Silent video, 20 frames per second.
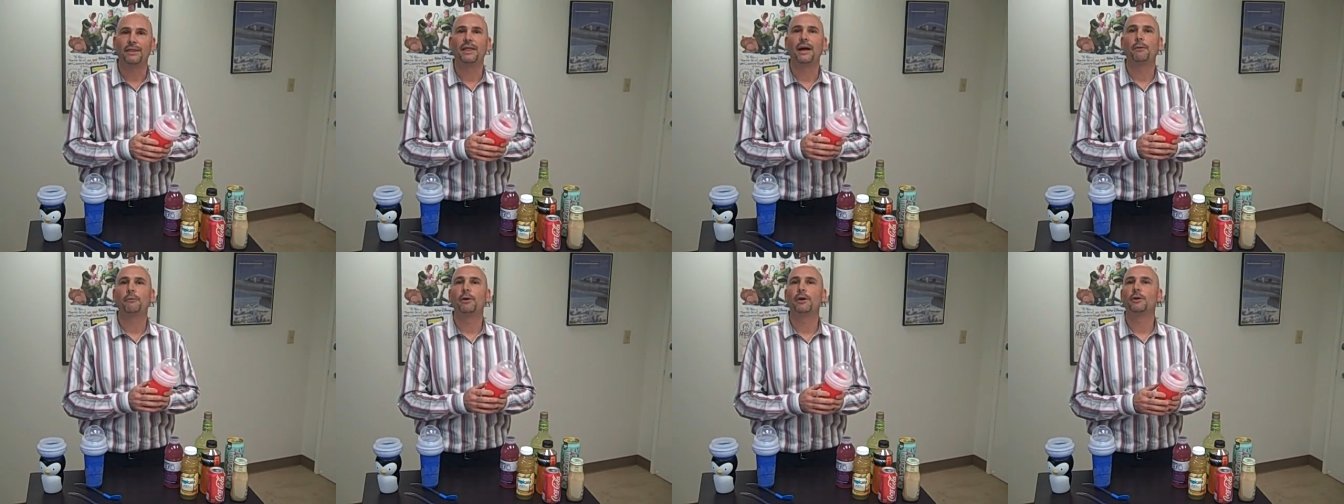
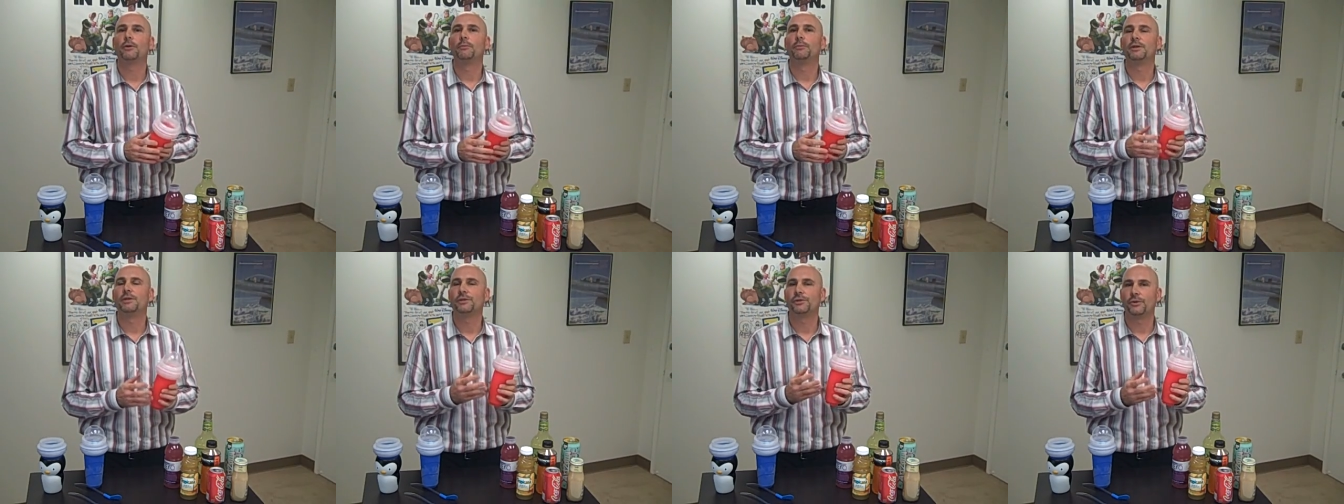That way
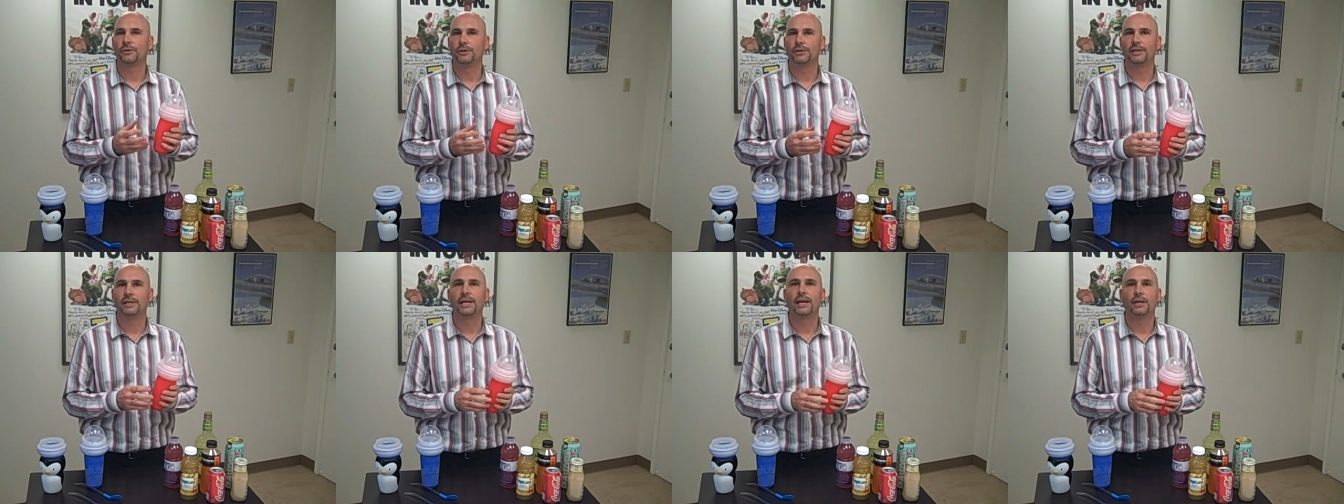you'll be
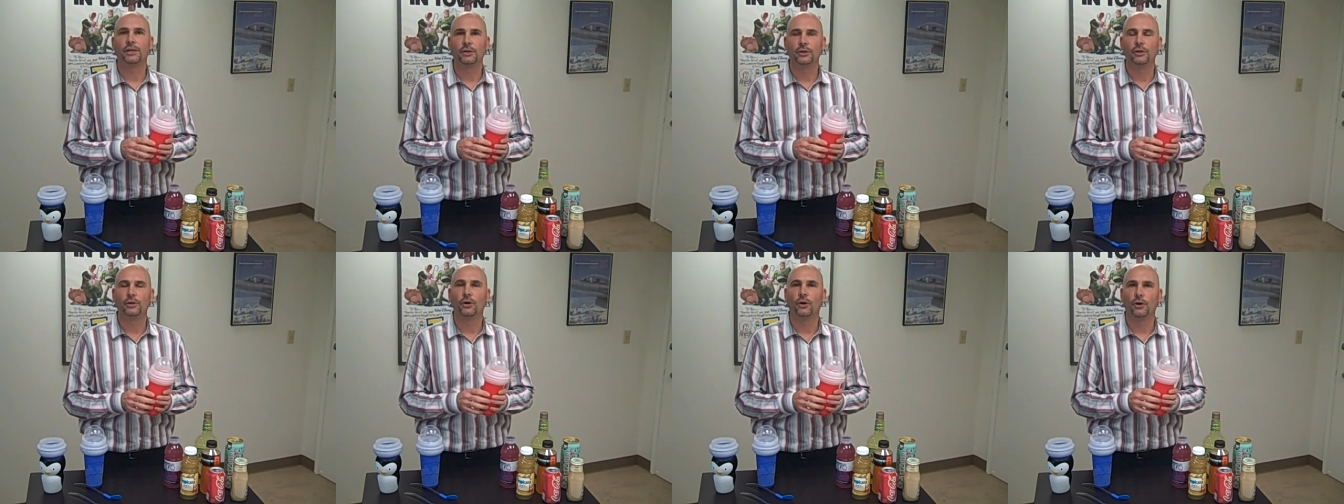certain to get
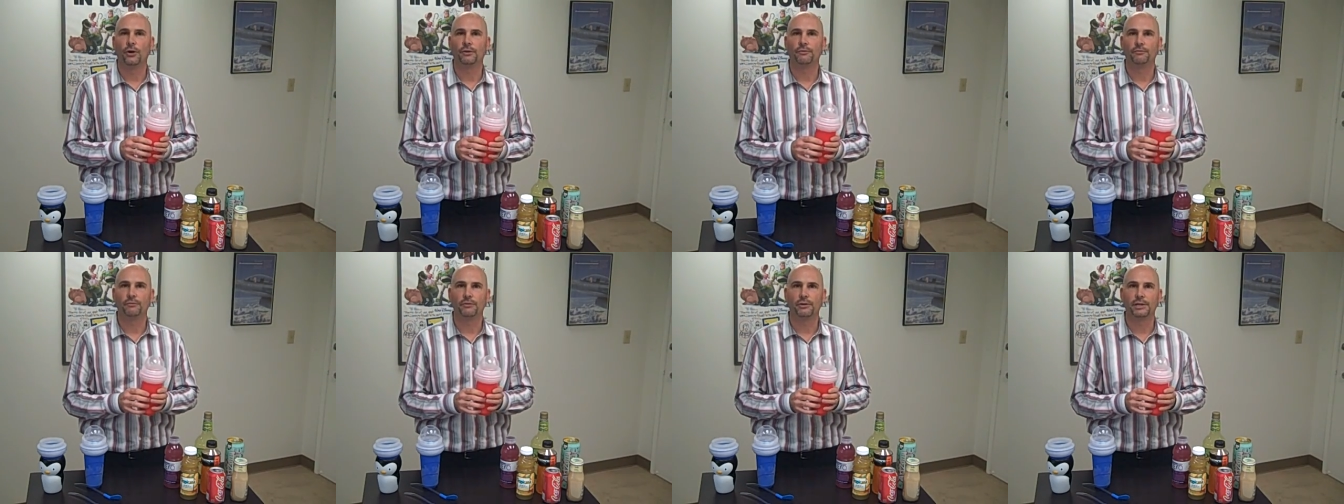a good
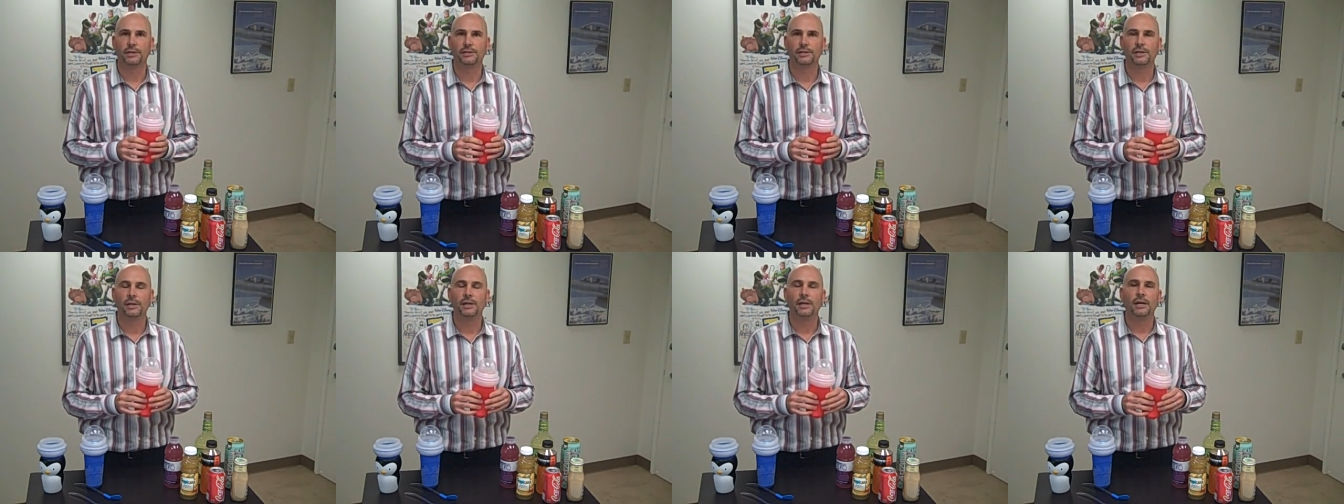hard
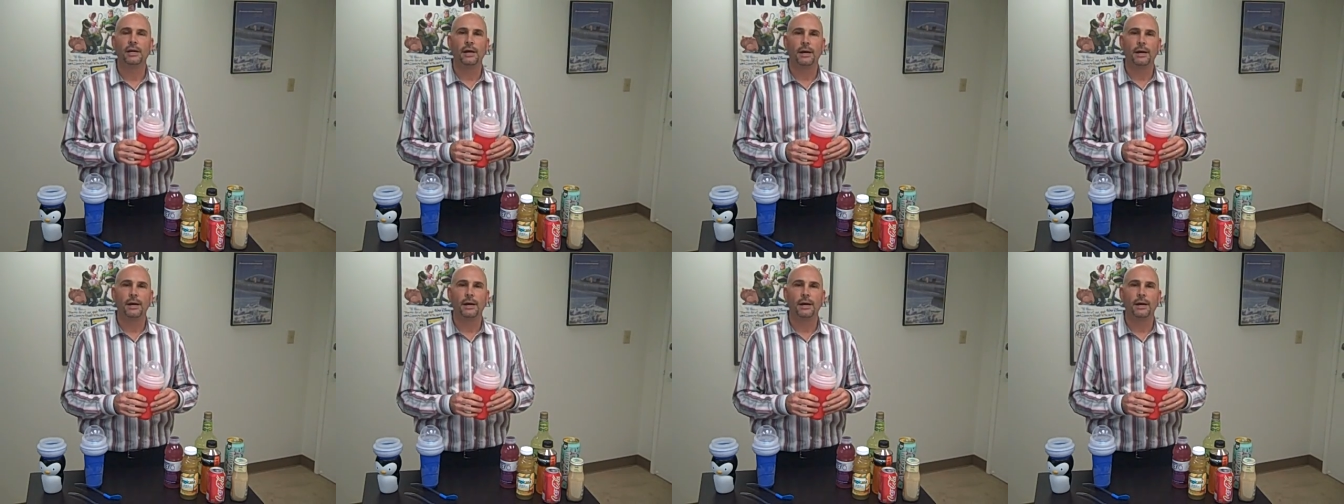freeze.